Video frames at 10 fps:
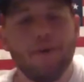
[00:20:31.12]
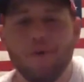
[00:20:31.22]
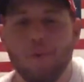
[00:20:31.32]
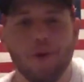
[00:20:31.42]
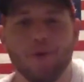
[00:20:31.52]

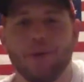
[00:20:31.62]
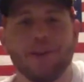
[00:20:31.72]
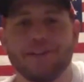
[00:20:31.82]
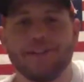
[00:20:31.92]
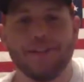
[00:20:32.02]
what are we
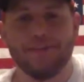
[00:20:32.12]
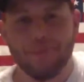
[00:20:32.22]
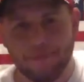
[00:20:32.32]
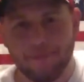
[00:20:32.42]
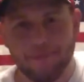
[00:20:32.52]
going to see
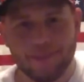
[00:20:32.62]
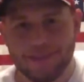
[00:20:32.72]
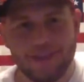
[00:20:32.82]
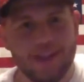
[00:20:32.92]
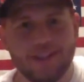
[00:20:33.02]
from the
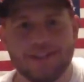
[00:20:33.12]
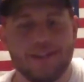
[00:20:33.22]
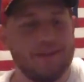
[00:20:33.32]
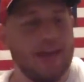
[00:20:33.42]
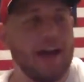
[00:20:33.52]
Jets? I
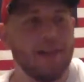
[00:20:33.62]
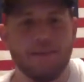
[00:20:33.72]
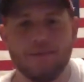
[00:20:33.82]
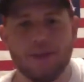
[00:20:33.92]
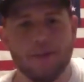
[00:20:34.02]
mean, I
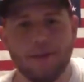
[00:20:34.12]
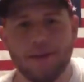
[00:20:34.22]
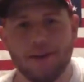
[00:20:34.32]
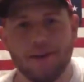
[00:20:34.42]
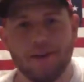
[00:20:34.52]
love Jeremy
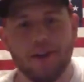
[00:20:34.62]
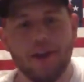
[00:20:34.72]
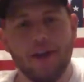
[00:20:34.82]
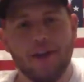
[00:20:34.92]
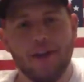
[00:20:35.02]
Curley,
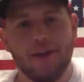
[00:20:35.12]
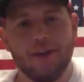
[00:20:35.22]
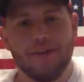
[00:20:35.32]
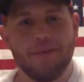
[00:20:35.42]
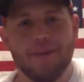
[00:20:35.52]

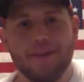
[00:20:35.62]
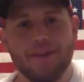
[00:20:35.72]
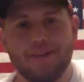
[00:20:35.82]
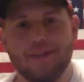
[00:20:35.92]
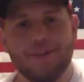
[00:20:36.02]
but
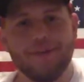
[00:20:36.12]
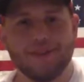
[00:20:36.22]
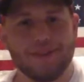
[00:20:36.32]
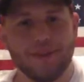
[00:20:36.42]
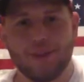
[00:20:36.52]
nobody's
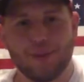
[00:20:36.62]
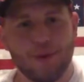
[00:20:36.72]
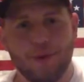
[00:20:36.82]
going to throw him.